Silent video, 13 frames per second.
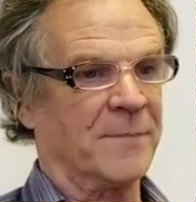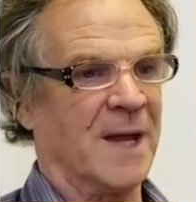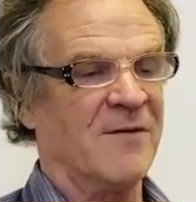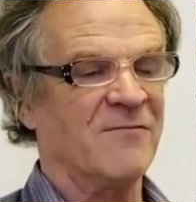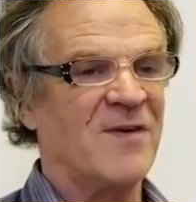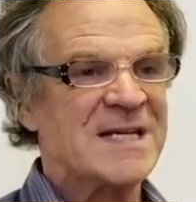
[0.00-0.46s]

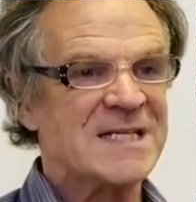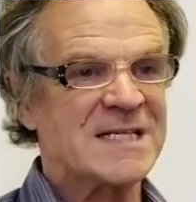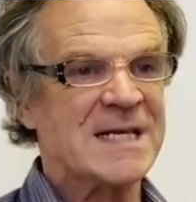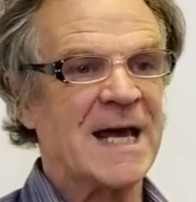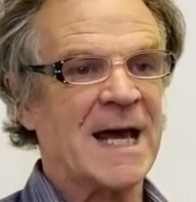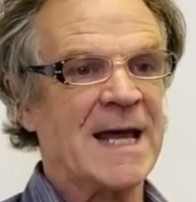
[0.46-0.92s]

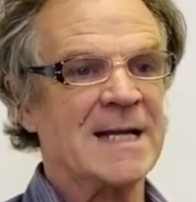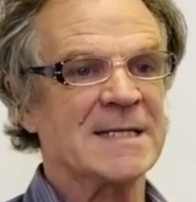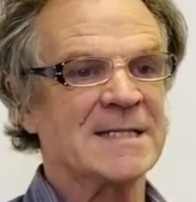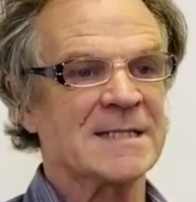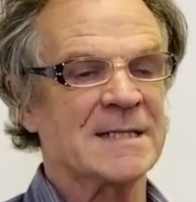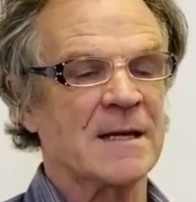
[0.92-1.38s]

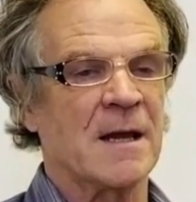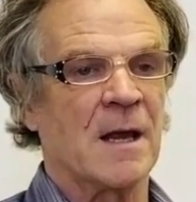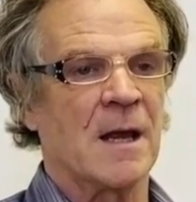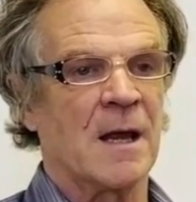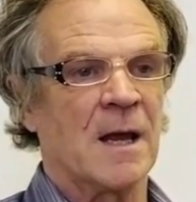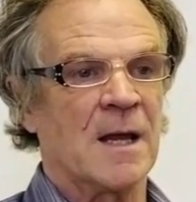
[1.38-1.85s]
investigate
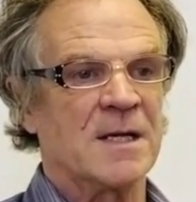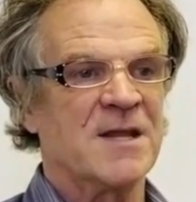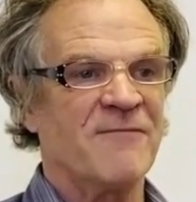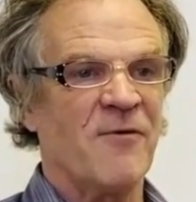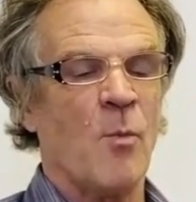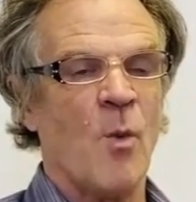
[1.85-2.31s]

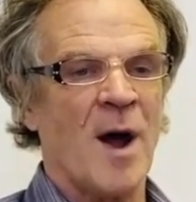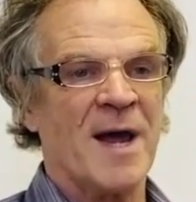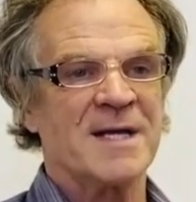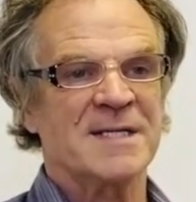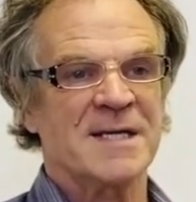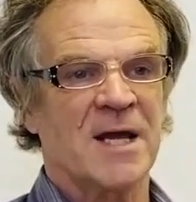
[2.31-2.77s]
different ways.